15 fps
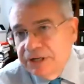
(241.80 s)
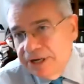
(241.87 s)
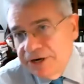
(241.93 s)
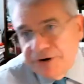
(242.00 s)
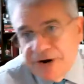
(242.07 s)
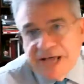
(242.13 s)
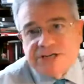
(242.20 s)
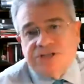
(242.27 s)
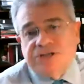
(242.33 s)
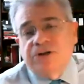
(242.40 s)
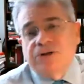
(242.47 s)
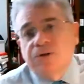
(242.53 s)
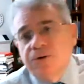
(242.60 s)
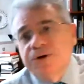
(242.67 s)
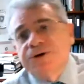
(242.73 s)
international
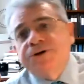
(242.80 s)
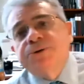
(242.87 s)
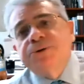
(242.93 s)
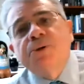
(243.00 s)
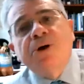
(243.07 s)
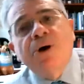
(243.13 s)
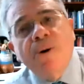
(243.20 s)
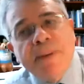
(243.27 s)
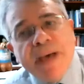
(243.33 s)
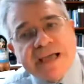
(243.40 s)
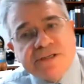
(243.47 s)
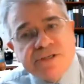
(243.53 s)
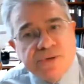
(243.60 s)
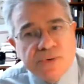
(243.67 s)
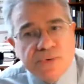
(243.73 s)
lawyers will go back
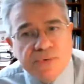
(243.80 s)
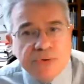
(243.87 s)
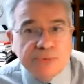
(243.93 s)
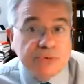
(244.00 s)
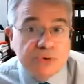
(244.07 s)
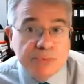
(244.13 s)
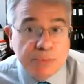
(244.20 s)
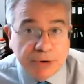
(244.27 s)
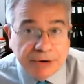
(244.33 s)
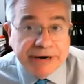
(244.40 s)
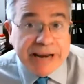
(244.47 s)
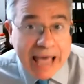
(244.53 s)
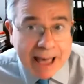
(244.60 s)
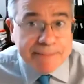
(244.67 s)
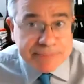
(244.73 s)
to the room where it
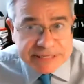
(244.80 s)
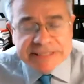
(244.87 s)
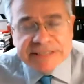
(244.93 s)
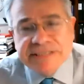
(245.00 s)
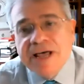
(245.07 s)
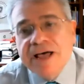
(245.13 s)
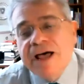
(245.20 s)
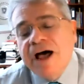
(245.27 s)
happens,